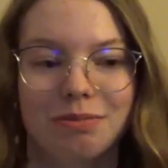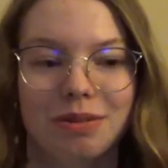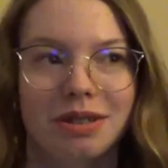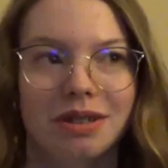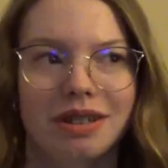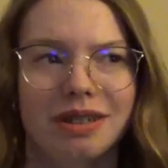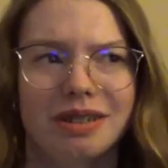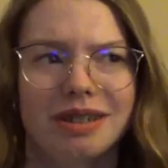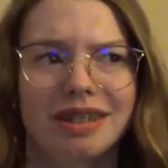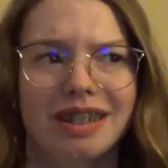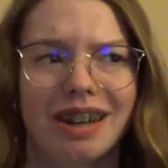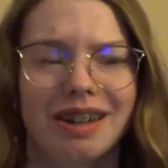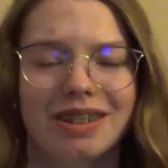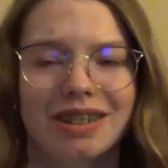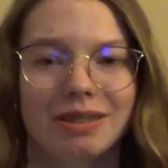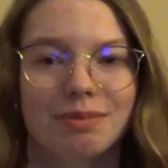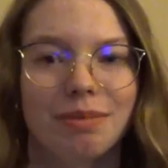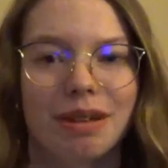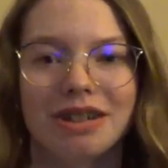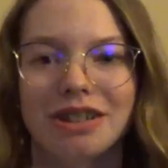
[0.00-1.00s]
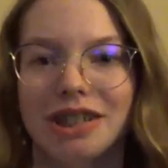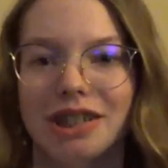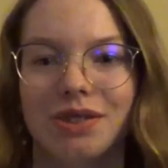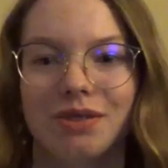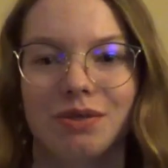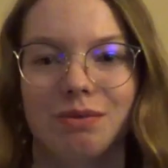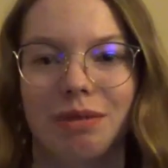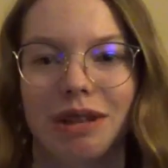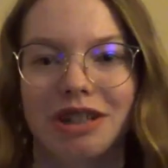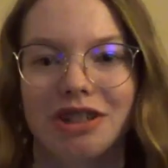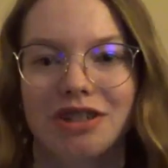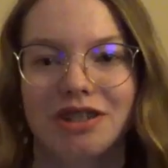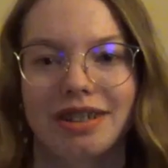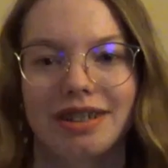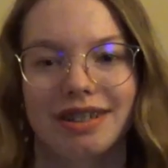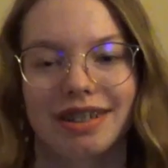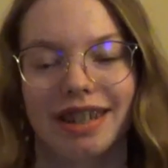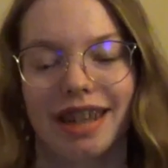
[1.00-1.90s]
put down as much information as I